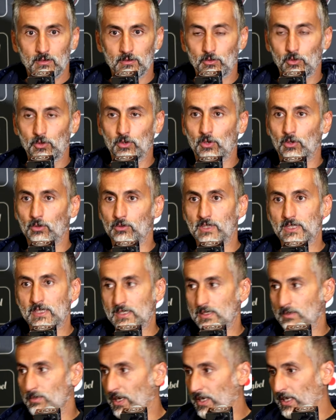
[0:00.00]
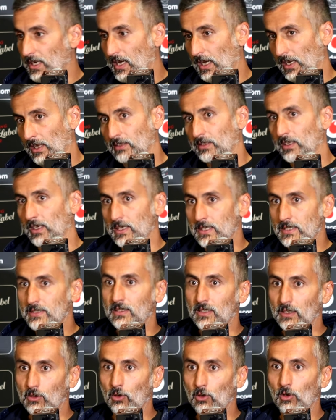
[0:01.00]
you know, this is very
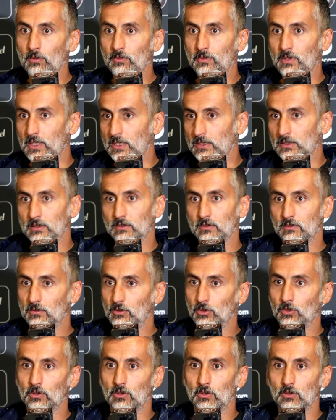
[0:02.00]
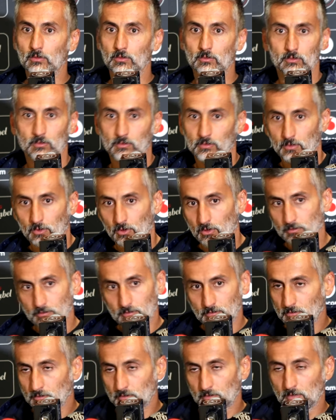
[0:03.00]
characteristic of this, you know.
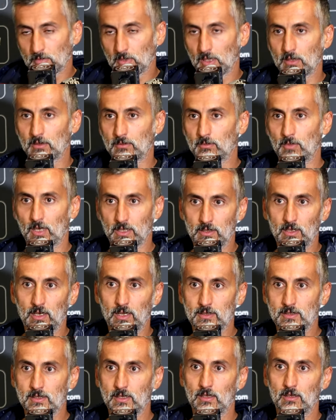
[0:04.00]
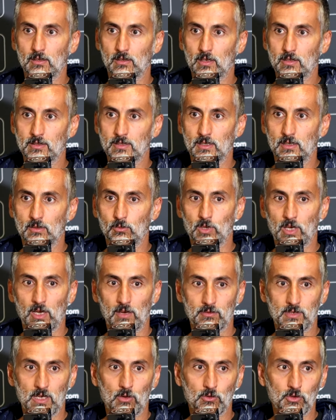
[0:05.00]
But let's see, we
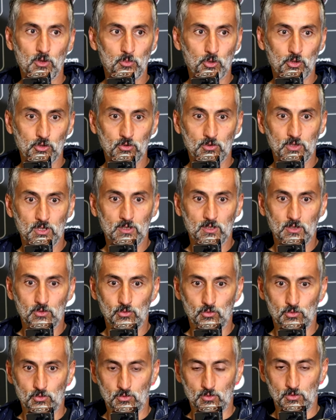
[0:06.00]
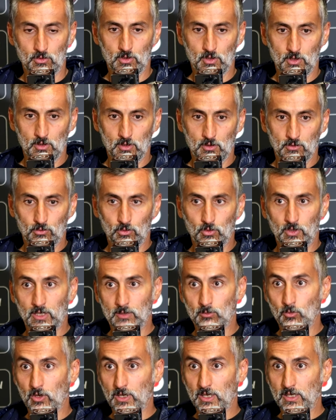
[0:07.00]
have now the opportunity to
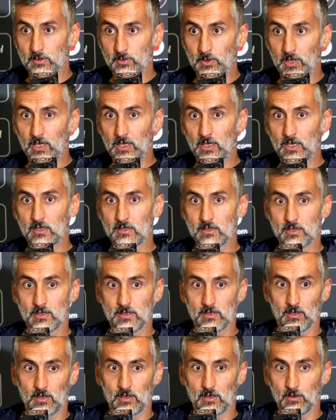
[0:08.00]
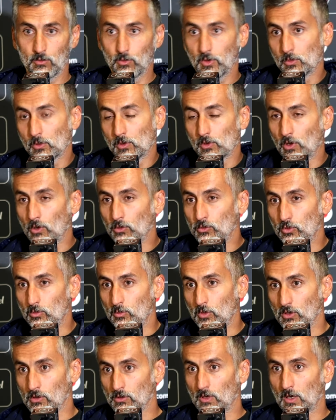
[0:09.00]
get more experience. We will know
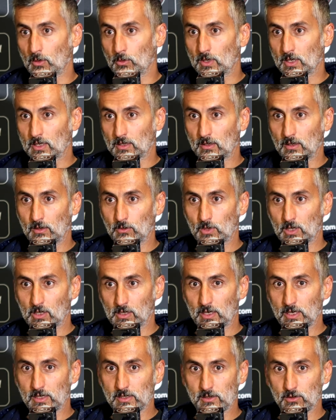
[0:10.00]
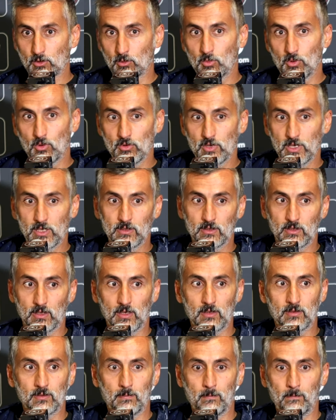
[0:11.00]
tomorrow our next opponent,
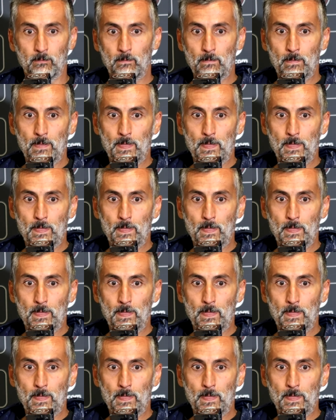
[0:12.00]
and